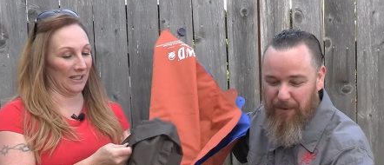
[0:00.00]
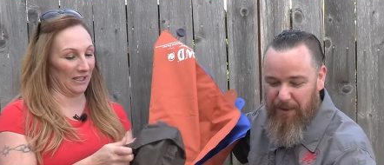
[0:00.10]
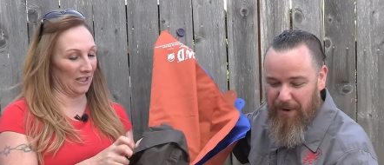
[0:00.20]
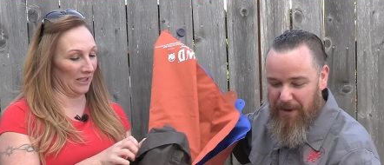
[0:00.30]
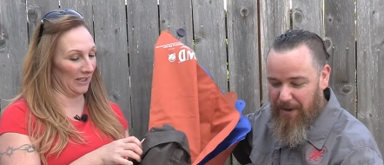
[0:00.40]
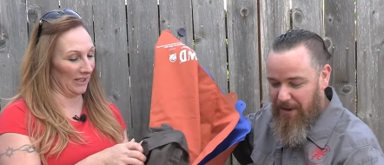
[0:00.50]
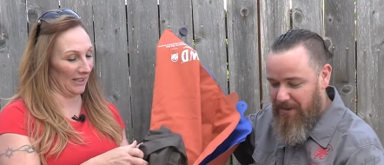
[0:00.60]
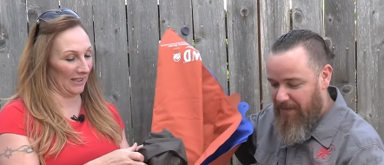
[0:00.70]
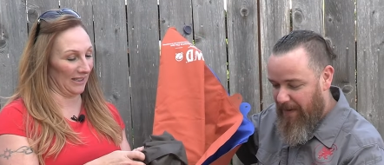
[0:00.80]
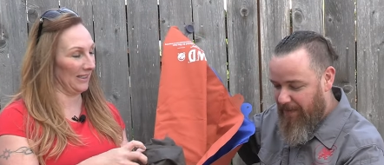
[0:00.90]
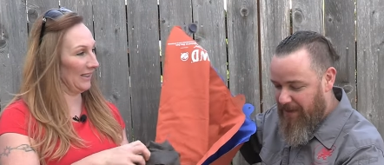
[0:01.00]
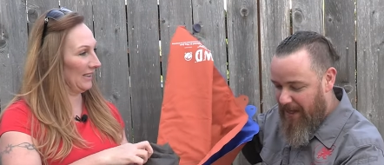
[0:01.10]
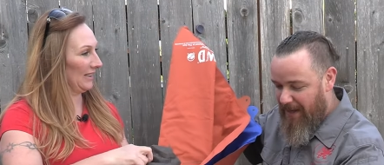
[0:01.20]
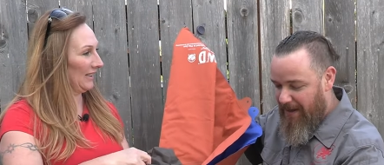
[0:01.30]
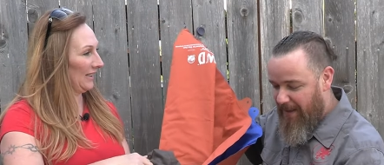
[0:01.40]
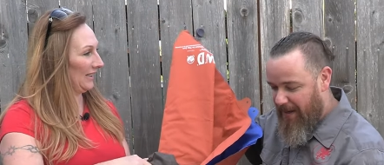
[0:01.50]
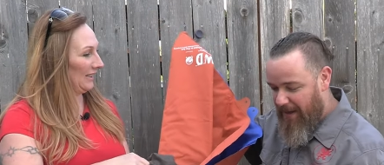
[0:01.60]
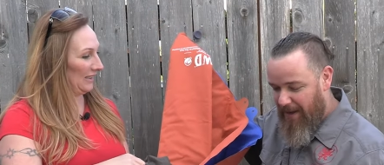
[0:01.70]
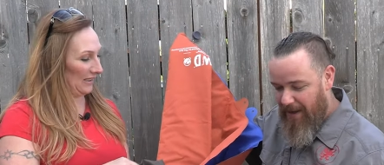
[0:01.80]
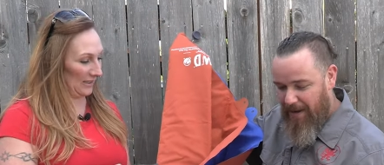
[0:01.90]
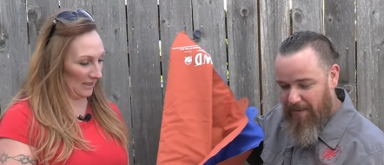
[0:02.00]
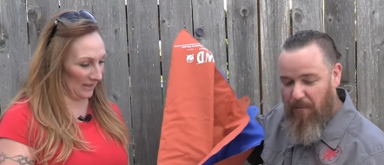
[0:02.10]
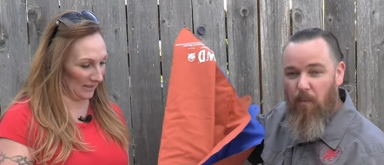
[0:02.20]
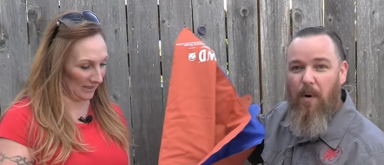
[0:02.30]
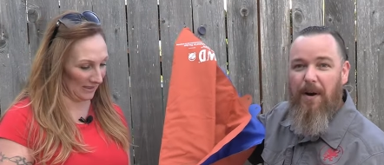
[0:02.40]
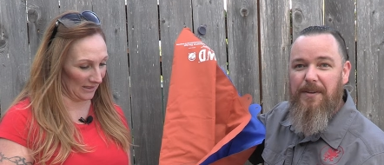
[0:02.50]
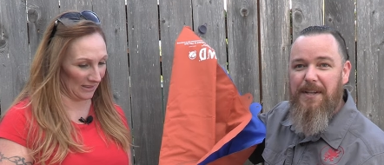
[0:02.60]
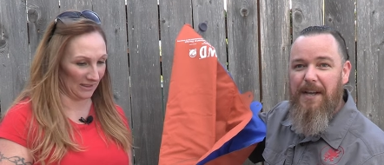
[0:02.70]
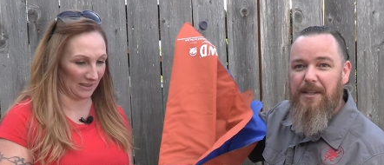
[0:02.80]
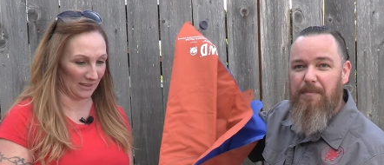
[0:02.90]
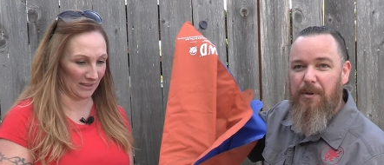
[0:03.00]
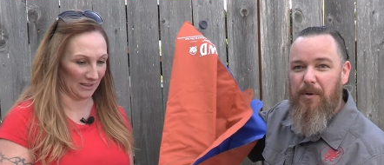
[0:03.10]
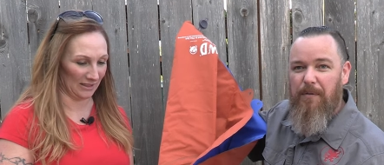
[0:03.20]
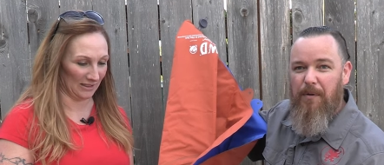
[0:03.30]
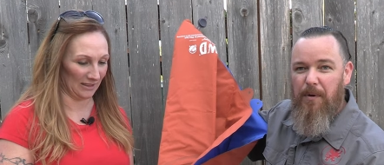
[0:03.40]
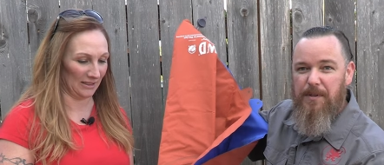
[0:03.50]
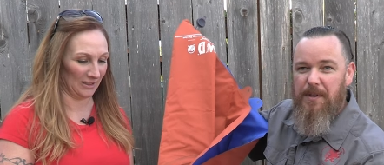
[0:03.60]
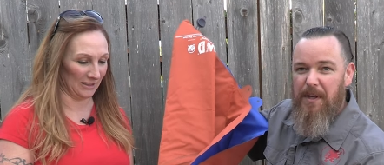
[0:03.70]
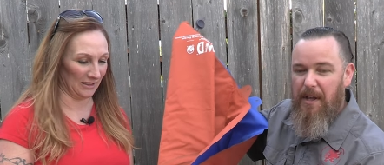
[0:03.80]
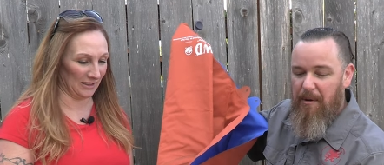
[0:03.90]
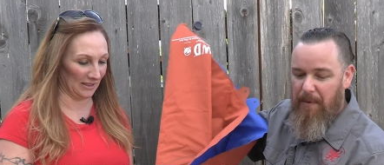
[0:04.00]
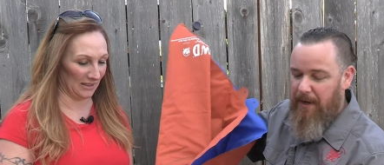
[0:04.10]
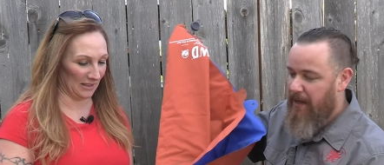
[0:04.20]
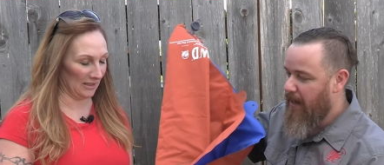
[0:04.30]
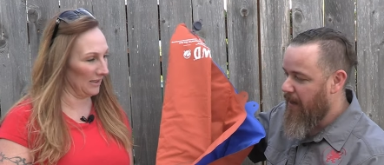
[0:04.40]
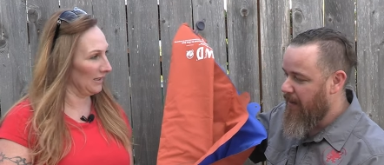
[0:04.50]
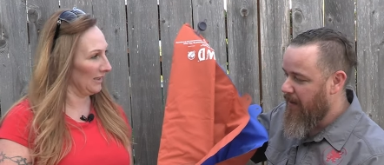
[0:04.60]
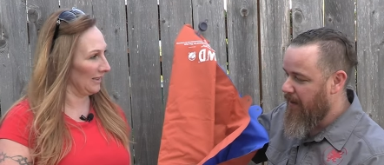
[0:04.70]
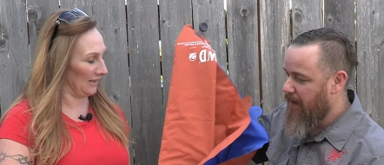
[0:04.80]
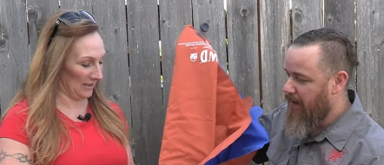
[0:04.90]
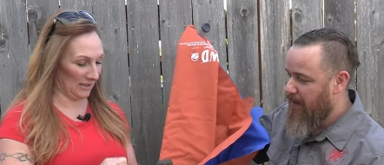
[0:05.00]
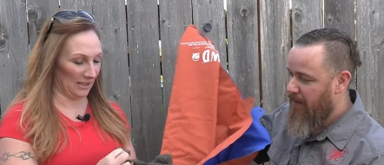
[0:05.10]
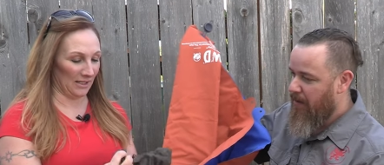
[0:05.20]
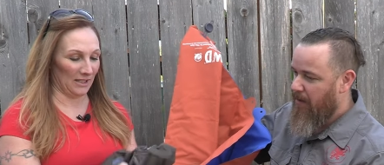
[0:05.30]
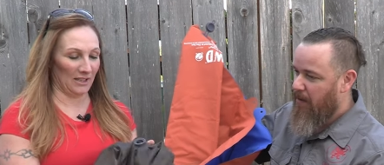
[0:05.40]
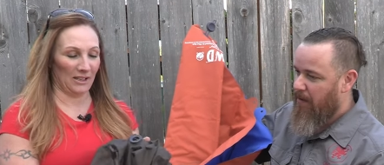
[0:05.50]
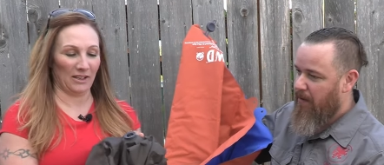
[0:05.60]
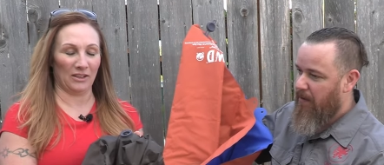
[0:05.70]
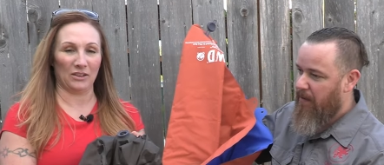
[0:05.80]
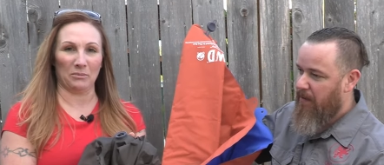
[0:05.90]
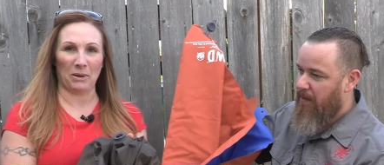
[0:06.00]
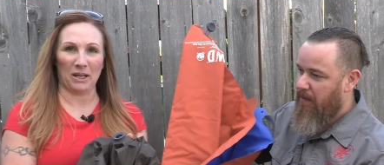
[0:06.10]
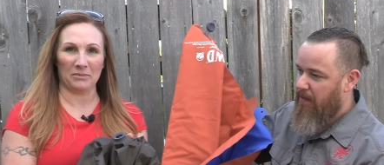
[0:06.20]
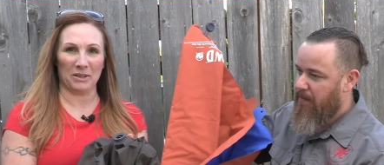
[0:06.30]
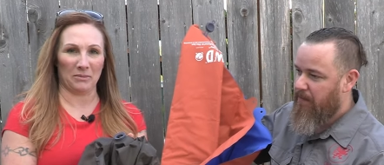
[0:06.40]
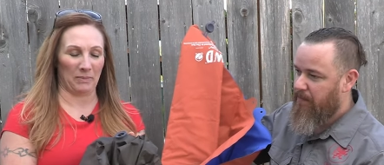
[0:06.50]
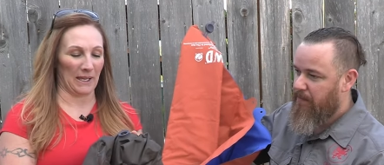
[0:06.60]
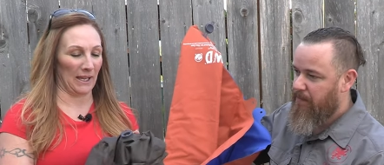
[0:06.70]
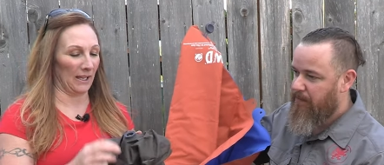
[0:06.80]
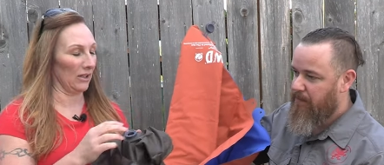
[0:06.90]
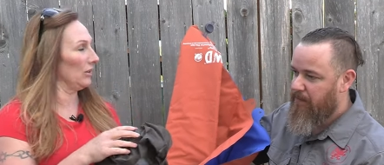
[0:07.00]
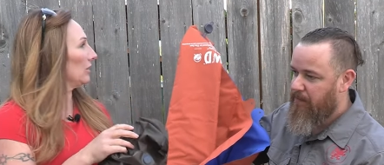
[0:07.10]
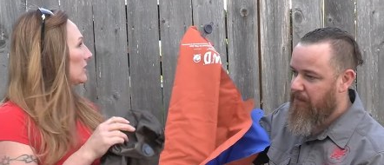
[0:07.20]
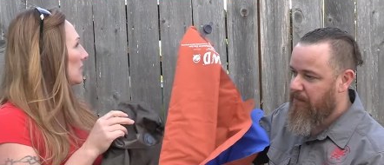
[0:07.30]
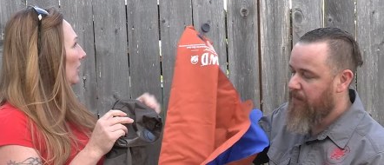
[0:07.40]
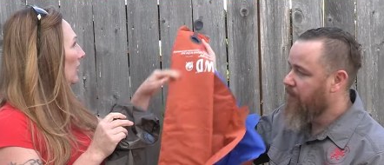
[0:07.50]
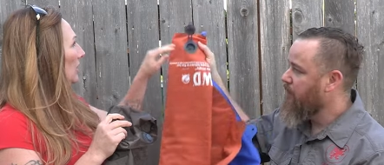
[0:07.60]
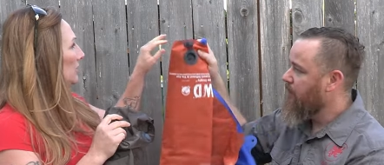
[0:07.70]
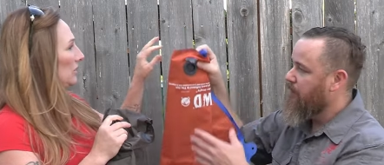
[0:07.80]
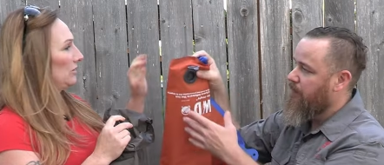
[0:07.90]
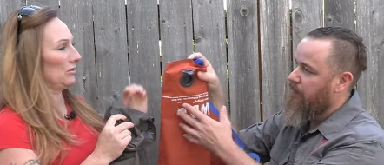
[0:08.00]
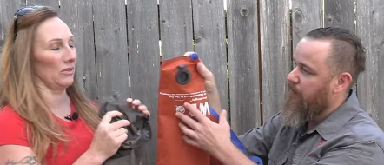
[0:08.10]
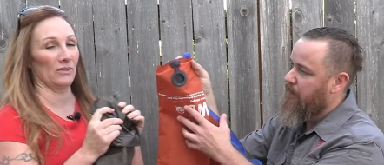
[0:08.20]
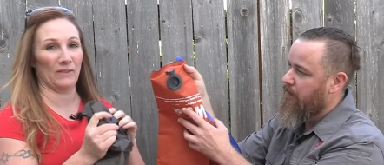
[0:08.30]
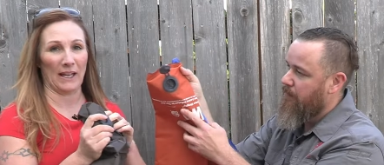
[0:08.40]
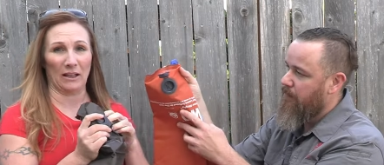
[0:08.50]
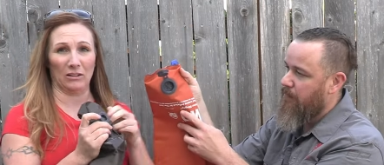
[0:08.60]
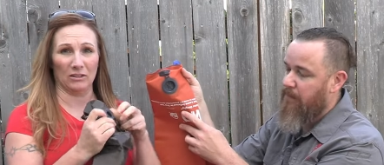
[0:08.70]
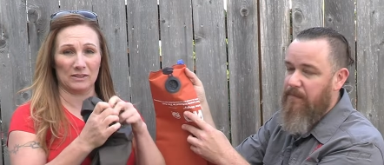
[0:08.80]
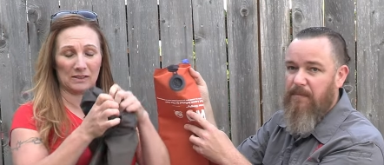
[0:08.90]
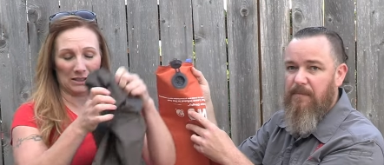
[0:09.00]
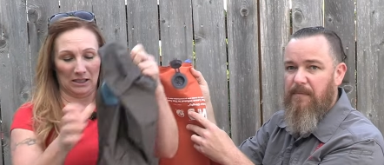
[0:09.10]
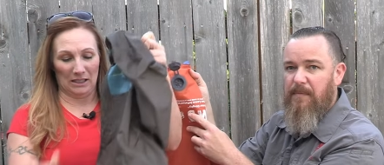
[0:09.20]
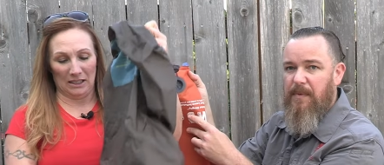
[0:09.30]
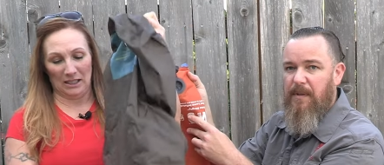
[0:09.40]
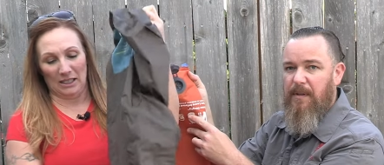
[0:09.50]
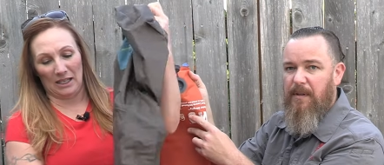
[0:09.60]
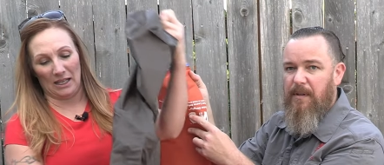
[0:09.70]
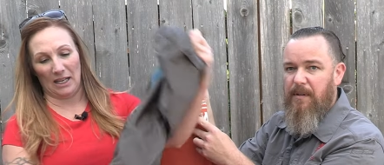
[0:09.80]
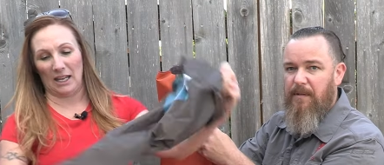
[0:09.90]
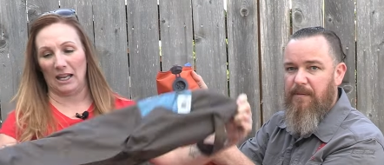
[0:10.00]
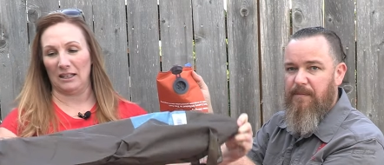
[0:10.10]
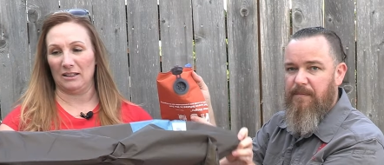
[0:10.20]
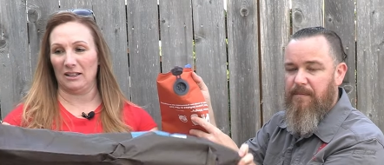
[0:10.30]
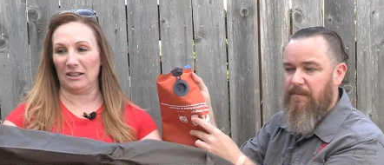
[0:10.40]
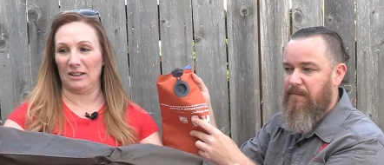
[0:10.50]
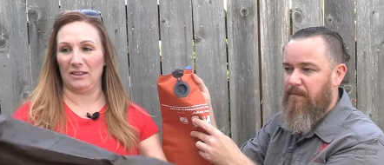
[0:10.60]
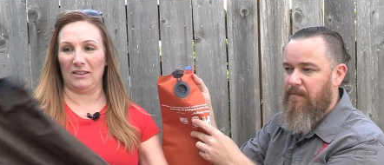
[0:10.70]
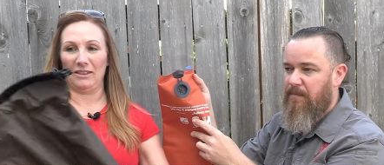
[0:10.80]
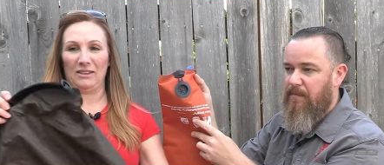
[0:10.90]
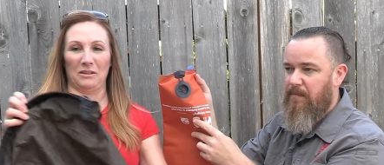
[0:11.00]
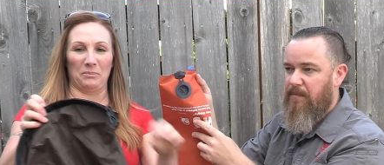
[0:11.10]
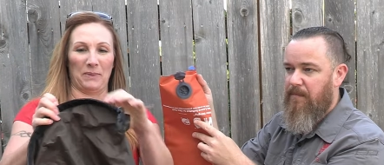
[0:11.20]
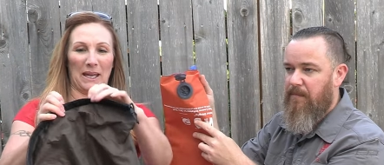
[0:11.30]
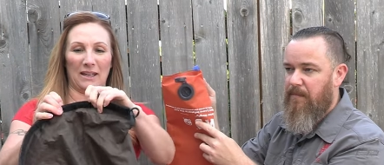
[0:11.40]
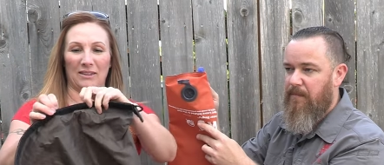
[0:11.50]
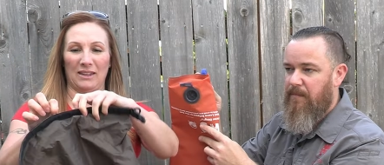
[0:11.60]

Speaker 1: for survival side. The uh, water side is blue, of course. But yeah, the...
Speaker 2: The bottom of the bag hooks onto the valves and the bag